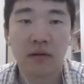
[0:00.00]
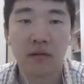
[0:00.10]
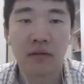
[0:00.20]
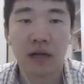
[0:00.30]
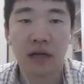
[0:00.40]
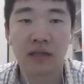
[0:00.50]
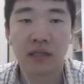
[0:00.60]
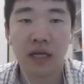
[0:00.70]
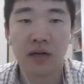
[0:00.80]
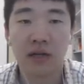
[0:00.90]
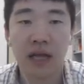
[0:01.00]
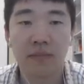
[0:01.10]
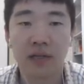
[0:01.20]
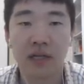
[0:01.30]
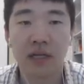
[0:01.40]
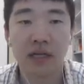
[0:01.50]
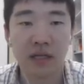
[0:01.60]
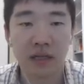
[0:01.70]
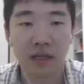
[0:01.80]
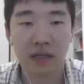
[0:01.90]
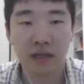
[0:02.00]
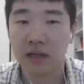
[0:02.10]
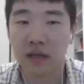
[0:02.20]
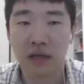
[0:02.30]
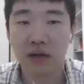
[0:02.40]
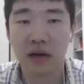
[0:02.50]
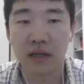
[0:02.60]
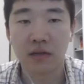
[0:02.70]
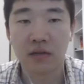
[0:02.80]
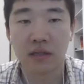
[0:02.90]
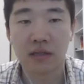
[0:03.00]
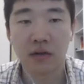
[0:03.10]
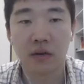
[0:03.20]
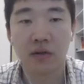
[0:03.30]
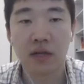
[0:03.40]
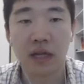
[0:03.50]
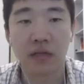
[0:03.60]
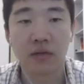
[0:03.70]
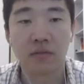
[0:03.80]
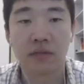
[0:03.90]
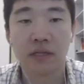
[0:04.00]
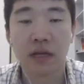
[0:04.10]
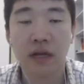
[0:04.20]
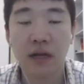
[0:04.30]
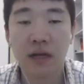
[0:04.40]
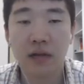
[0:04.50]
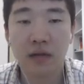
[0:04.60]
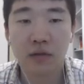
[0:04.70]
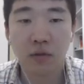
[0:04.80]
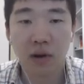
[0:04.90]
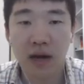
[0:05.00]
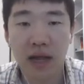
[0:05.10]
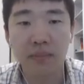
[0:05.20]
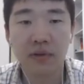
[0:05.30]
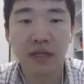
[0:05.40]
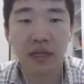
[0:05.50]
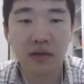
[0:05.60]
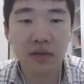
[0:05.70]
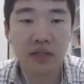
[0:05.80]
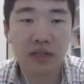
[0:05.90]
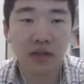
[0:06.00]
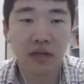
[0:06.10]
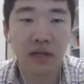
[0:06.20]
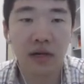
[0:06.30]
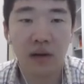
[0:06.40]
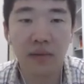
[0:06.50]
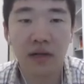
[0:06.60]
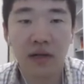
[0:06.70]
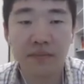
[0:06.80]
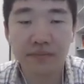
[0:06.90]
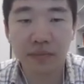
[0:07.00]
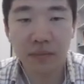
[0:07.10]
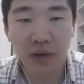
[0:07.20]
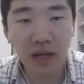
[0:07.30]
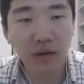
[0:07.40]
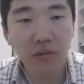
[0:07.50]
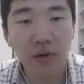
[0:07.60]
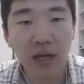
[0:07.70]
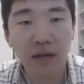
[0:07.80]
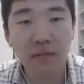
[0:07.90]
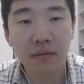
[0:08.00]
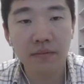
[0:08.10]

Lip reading: like a scattering happening in other in surrounding atoms. So what happened here is incoming plane wave